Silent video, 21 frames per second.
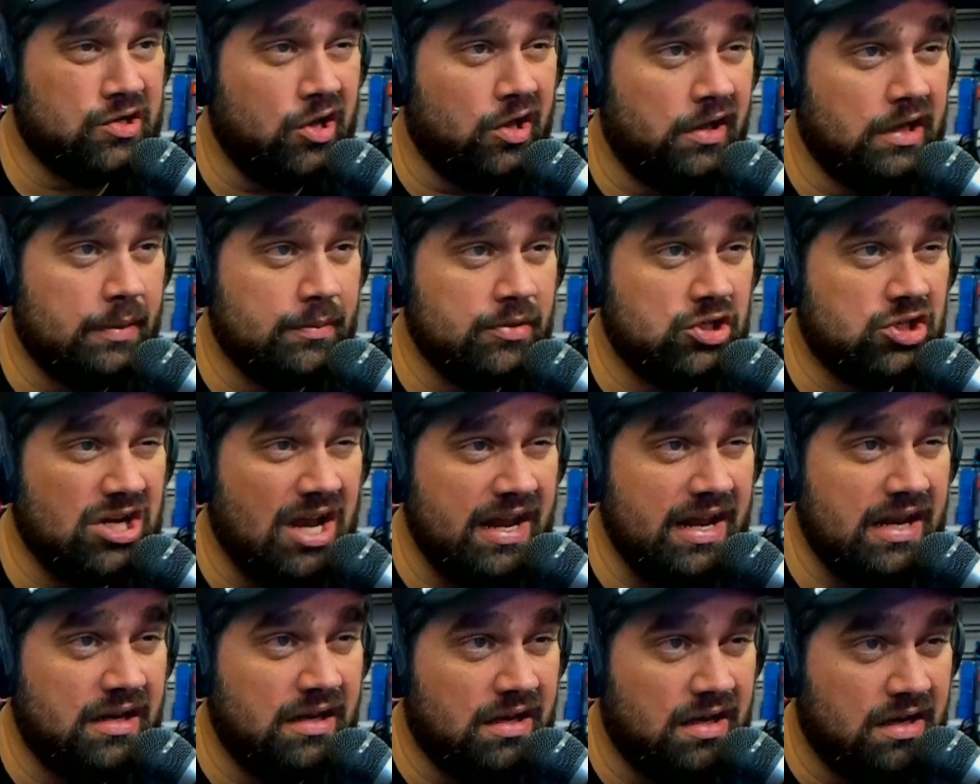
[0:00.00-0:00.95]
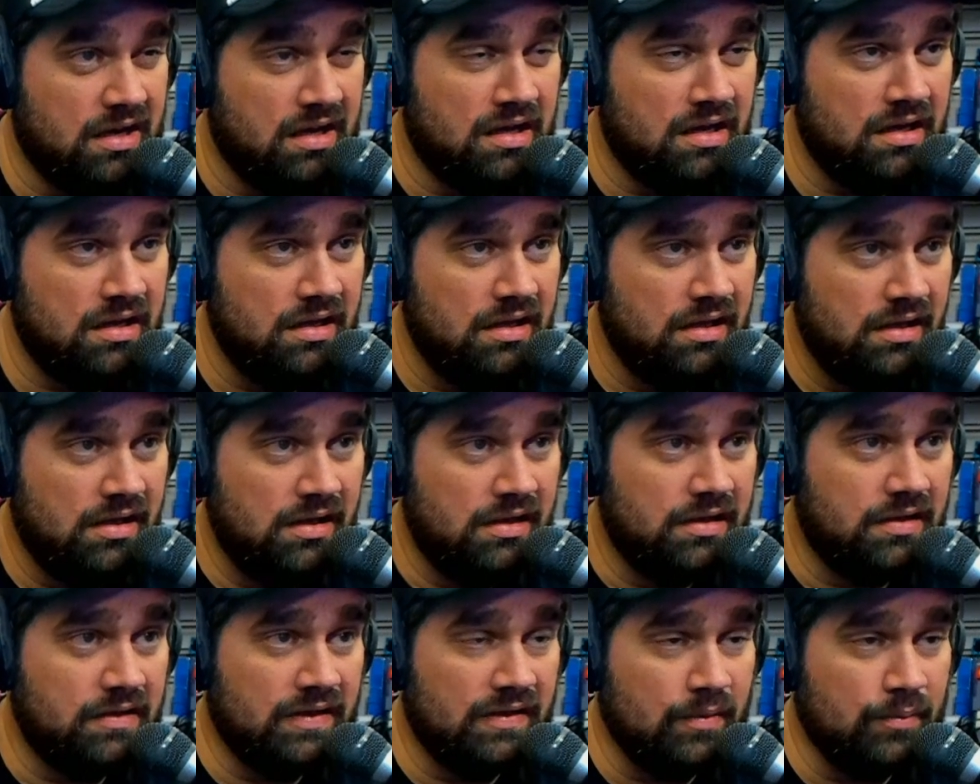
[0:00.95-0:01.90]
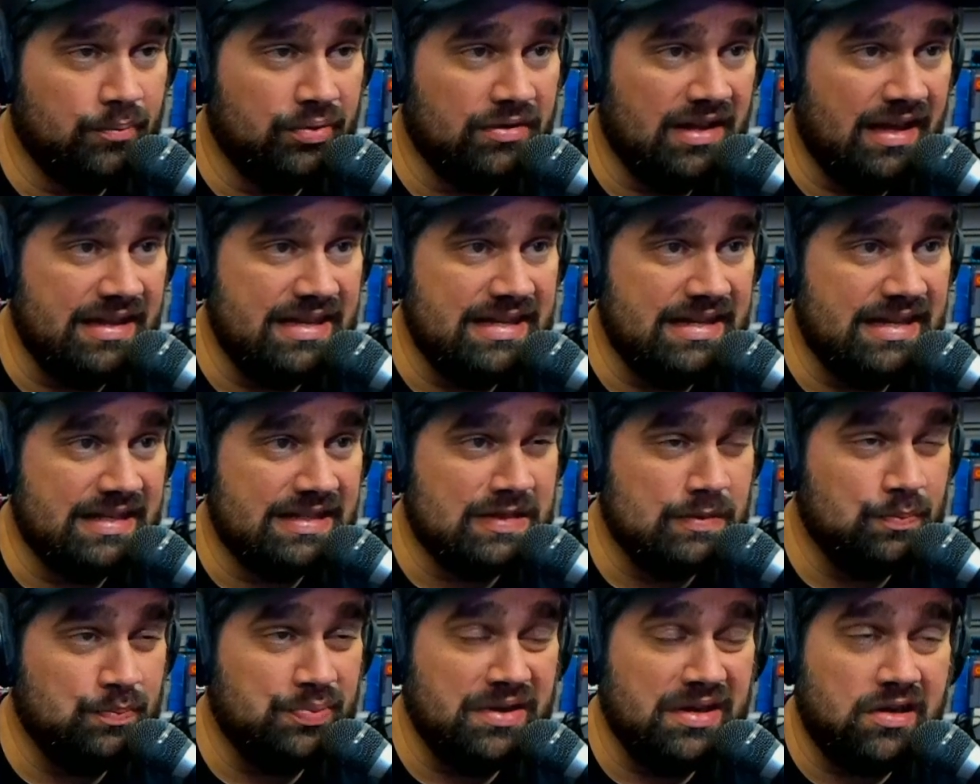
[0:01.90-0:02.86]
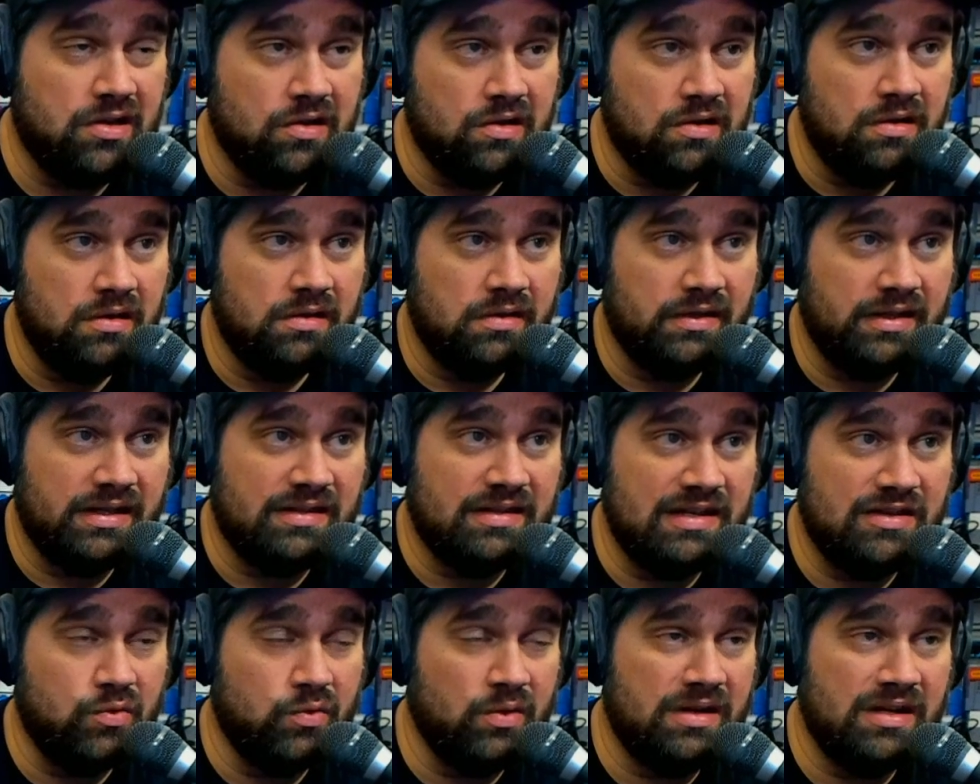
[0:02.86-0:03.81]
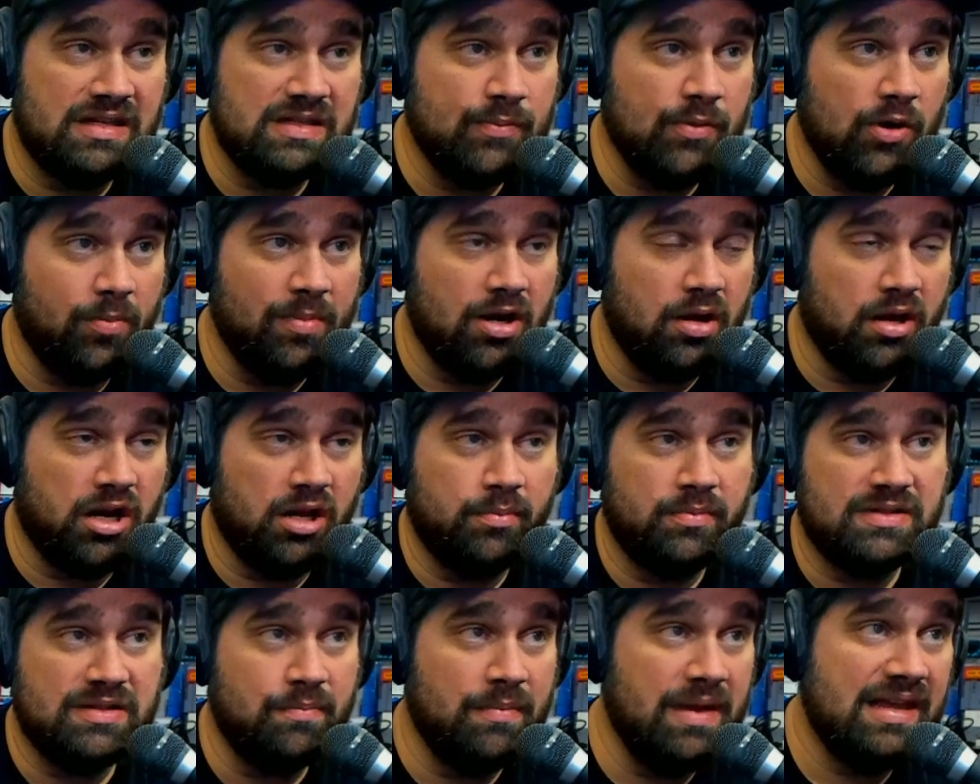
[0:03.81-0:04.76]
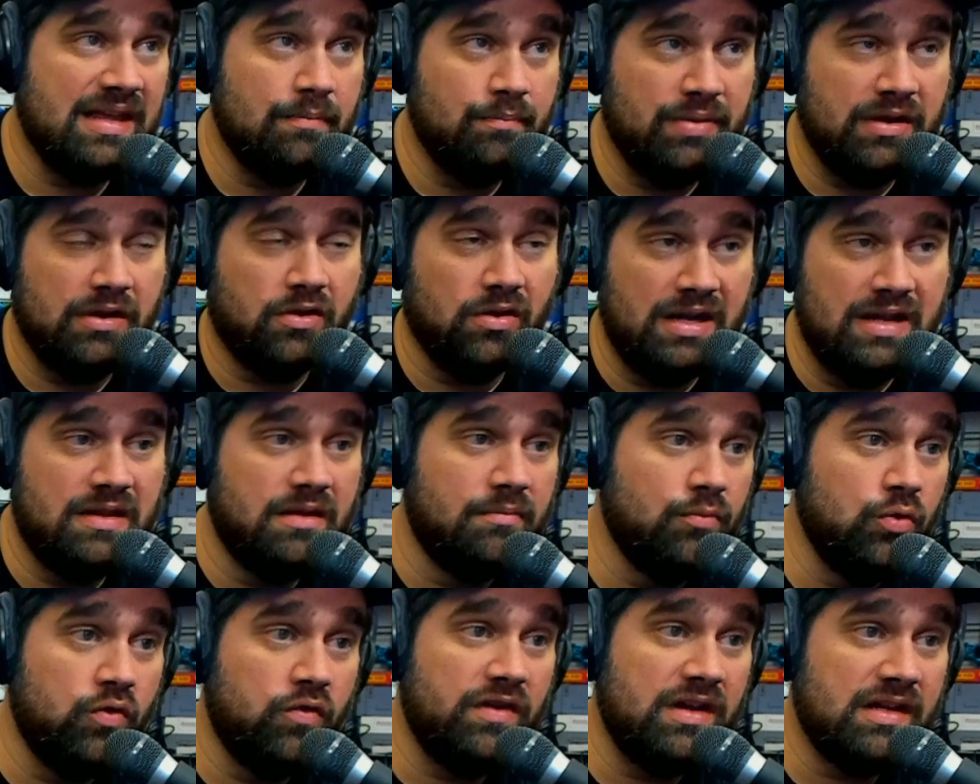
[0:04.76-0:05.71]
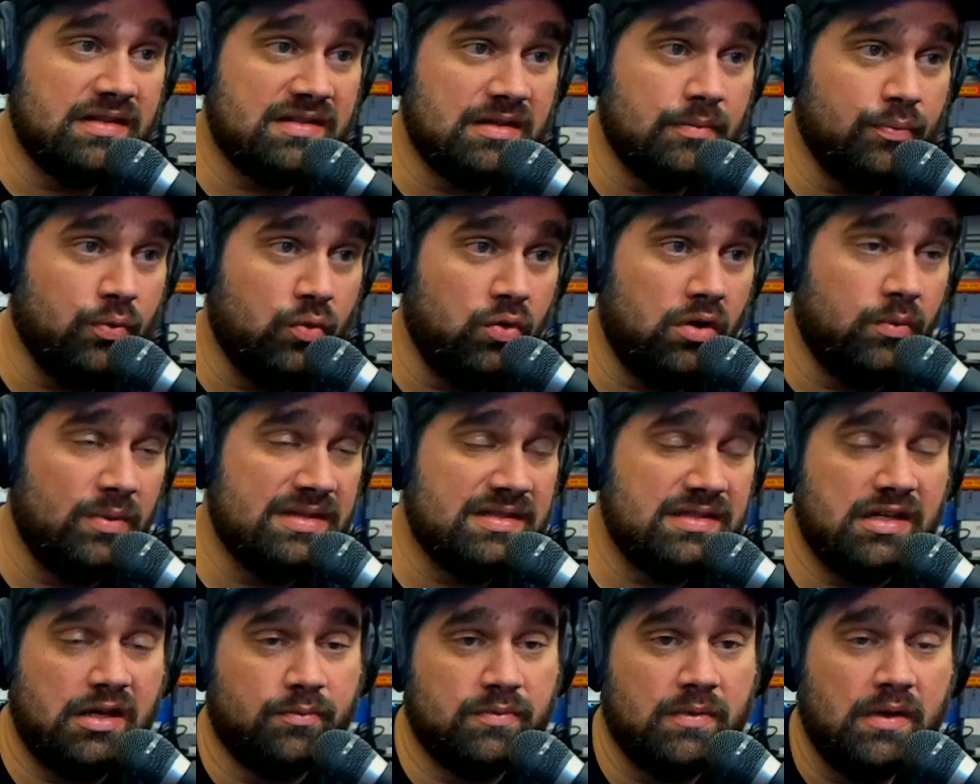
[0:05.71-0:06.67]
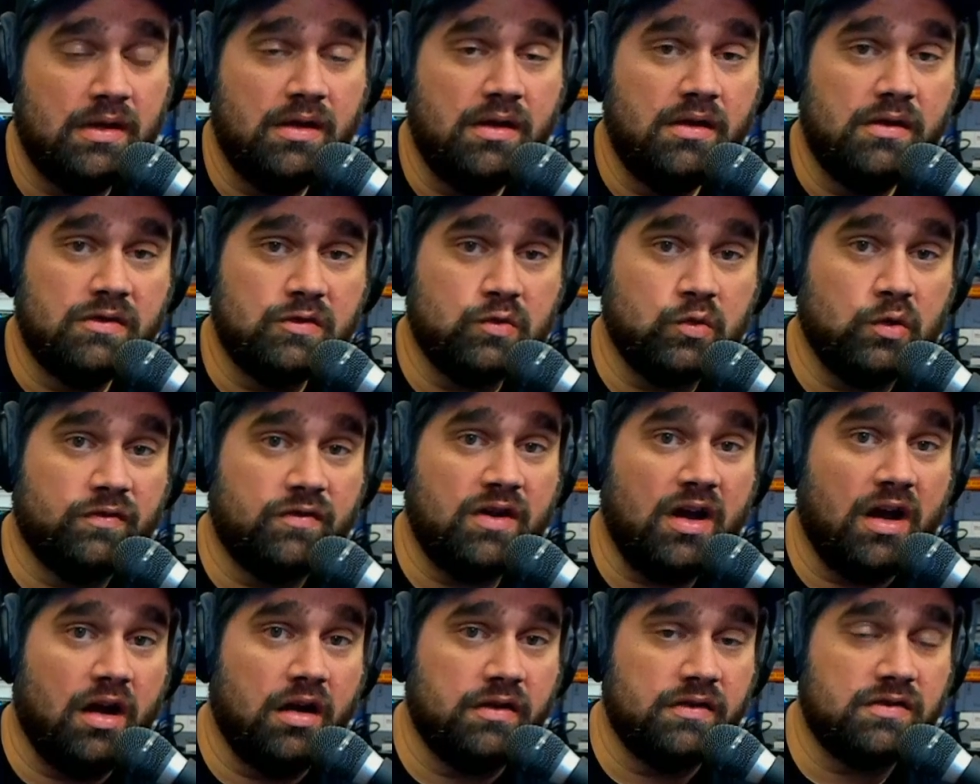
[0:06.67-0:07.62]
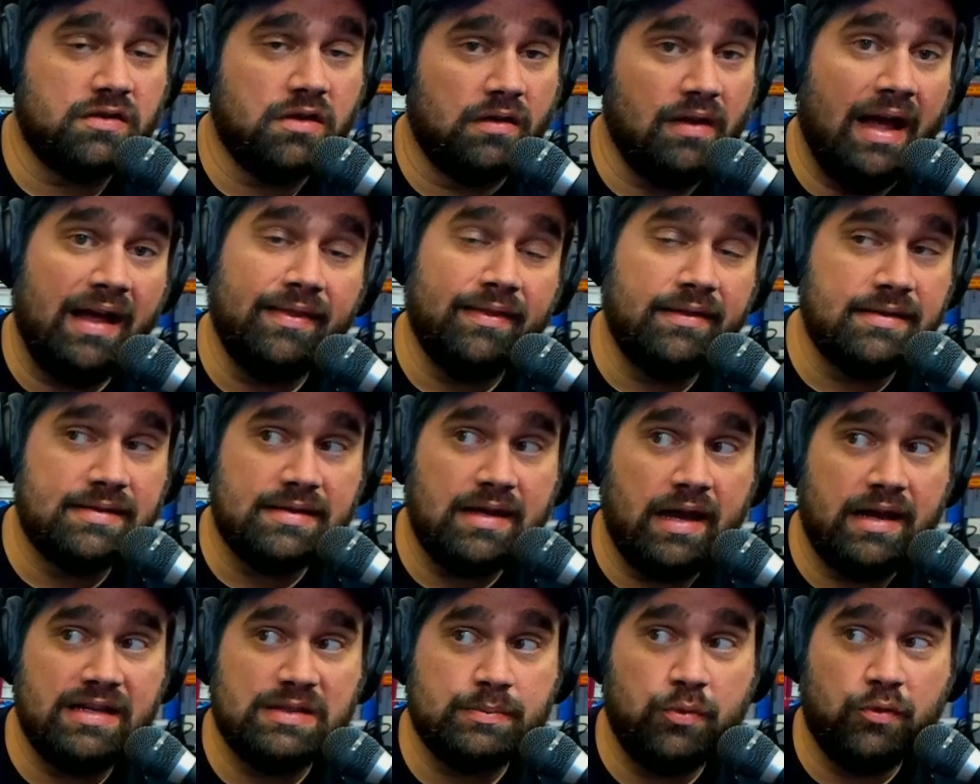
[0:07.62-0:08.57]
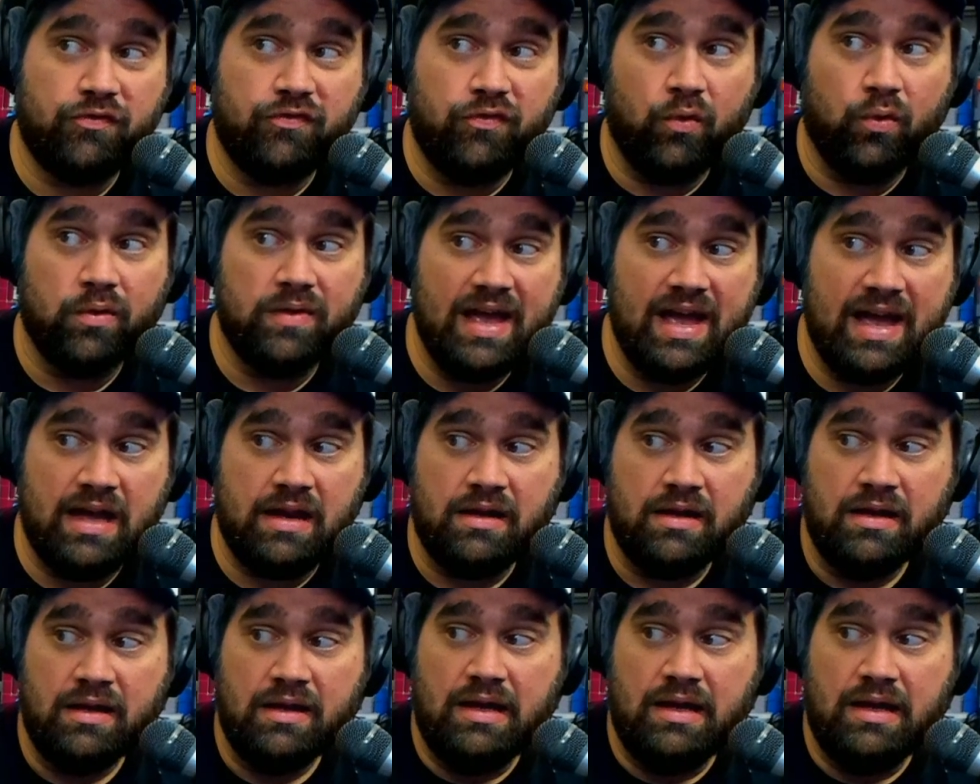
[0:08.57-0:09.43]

they're calling him Giant Kong. Does this imply he gets bigger? Like they do an experiment on him to make him bigger in the movie at some point. We see him sort of Kong Skull Island size before that.